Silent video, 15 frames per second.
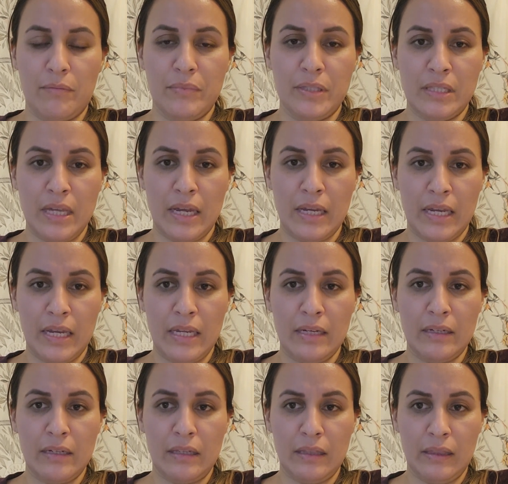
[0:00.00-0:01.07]

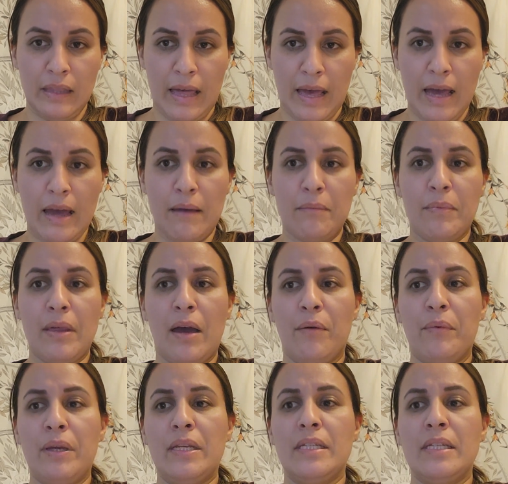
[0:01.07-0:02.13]
second lab
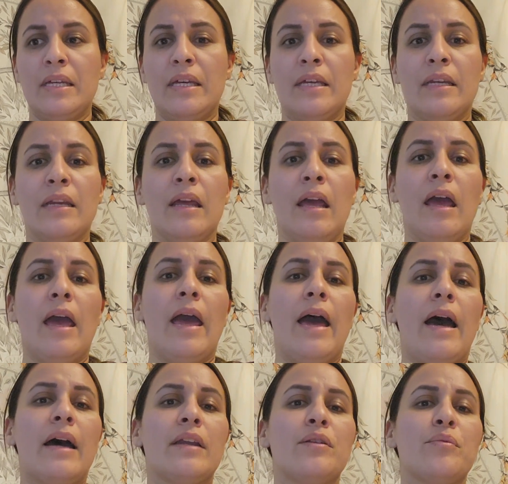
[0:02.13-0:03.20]
that we did,
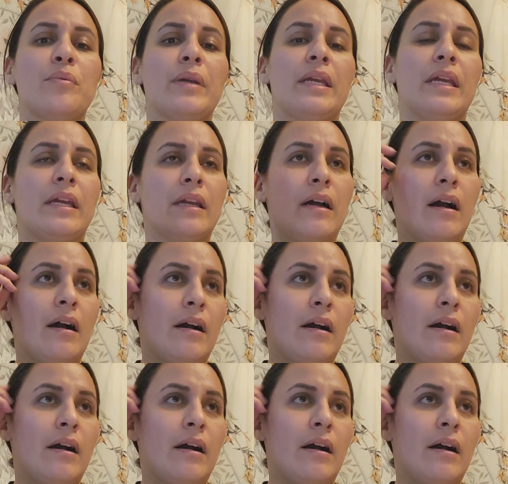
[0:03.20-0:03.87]
and we